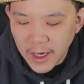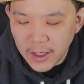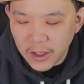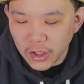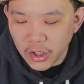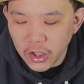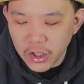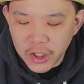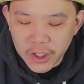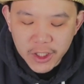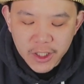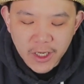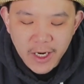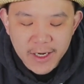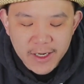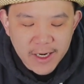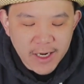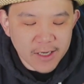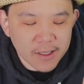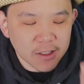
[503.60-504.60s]
earlier
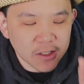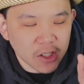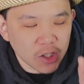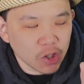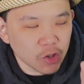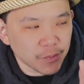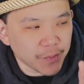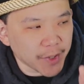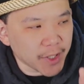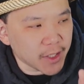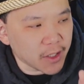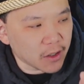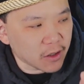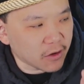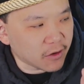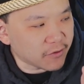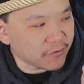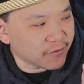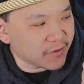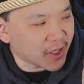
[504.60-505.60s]
I got a little bit
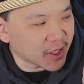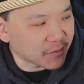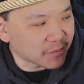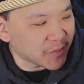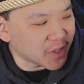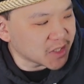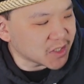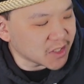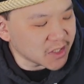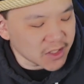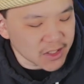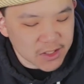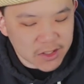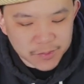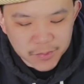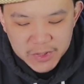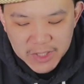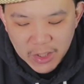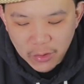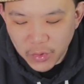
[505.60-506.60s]
of like mustiness,
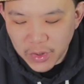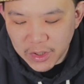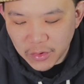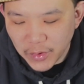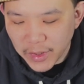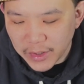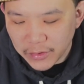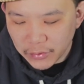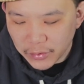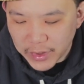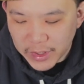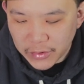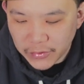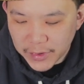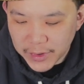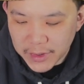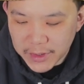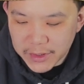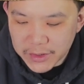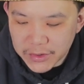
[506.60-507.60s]
but that went away really
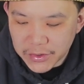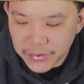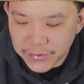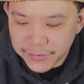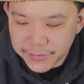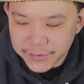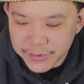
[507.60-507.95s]
quickly too.